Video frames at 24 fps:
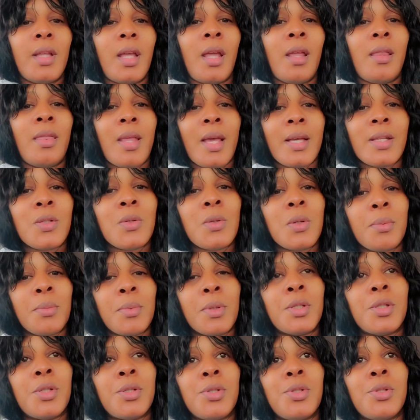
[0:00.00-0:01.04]
And that's what I'm
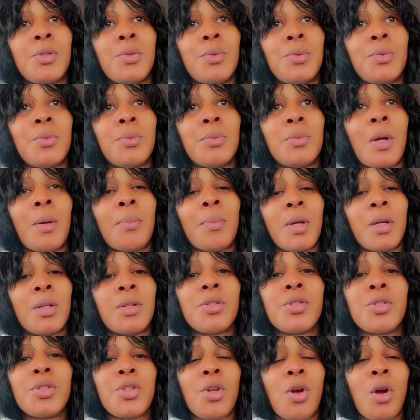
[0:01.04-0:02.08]
going to do. I'm going
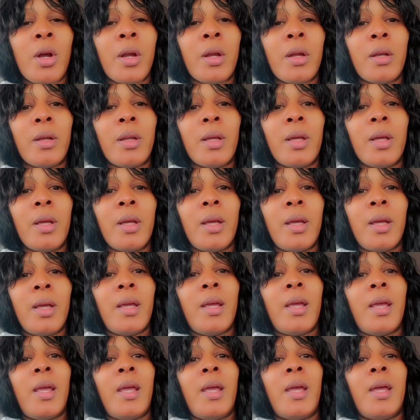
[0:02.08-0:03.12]
to start.
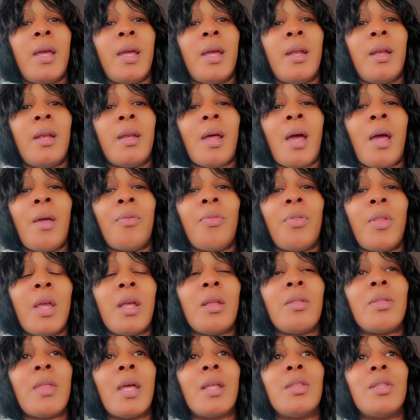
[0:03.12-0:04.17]
And I
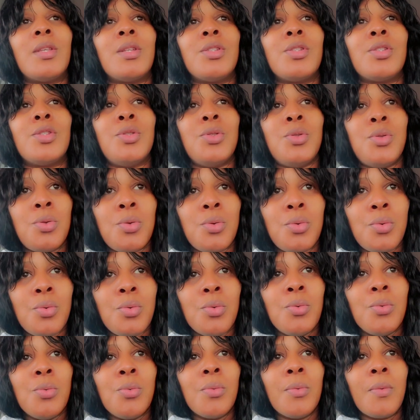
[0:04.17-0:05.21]
think that this
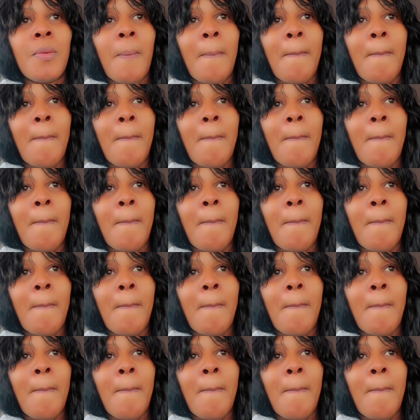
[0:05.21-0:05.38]
new